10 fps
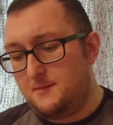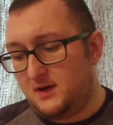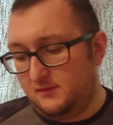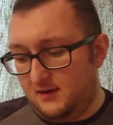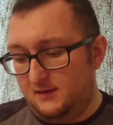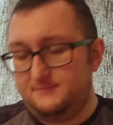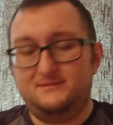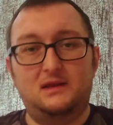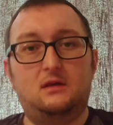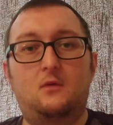about it,
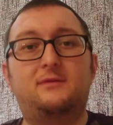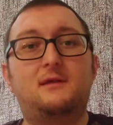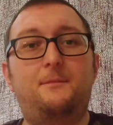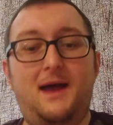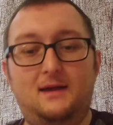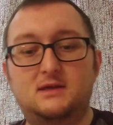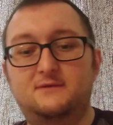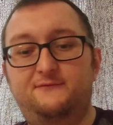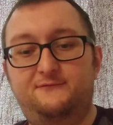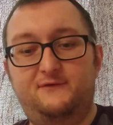let's go into the
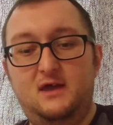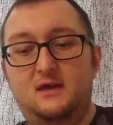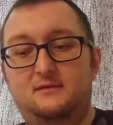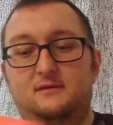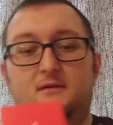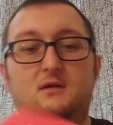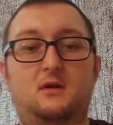packaging first.